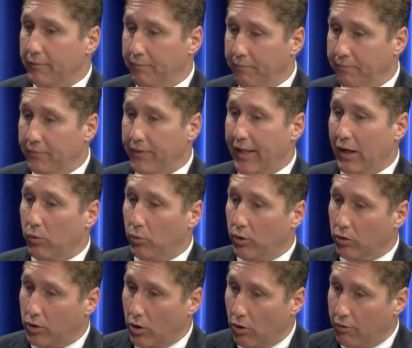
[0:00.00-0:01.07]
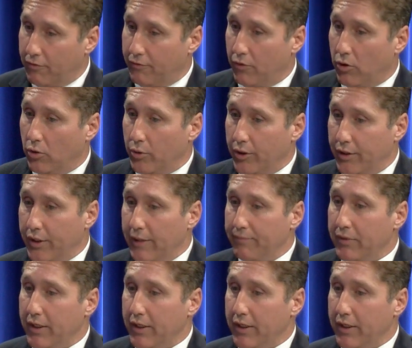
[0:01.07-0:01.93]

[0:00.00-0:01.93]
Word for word: that will go forward